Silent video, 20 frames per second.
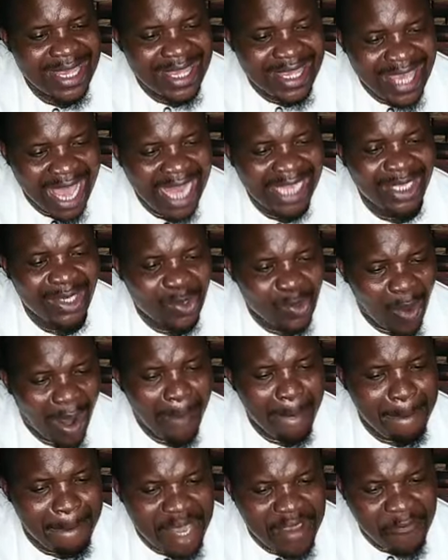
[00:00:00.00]
that
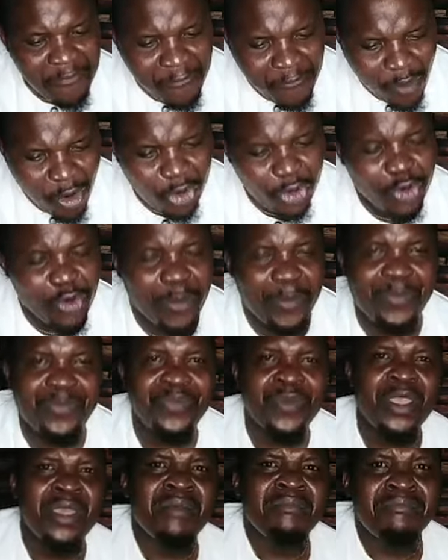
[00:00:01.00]
were before you.
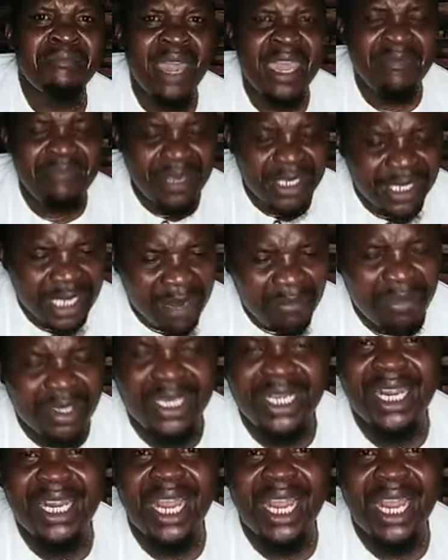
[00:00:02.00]
Maybe somebody